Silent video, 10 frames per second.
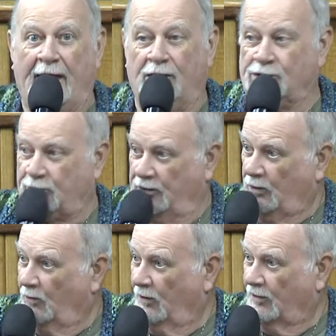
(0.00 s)
Okay?
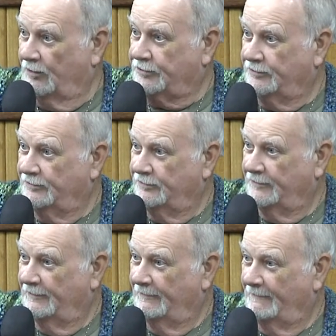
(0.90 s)

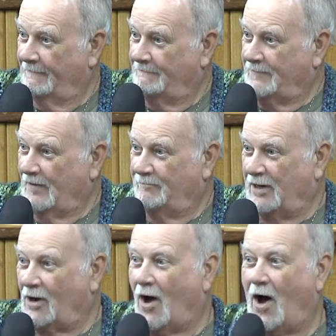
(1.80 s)

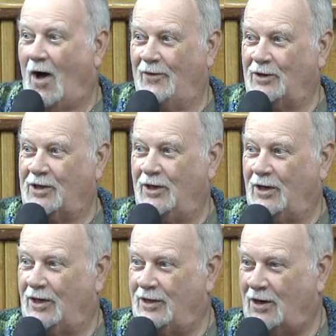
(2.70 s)
Rotten things are in the
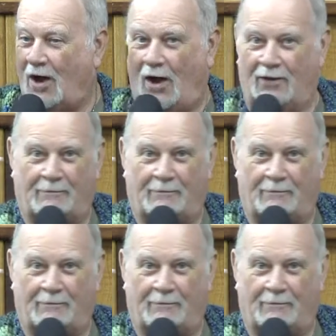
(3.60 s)
world.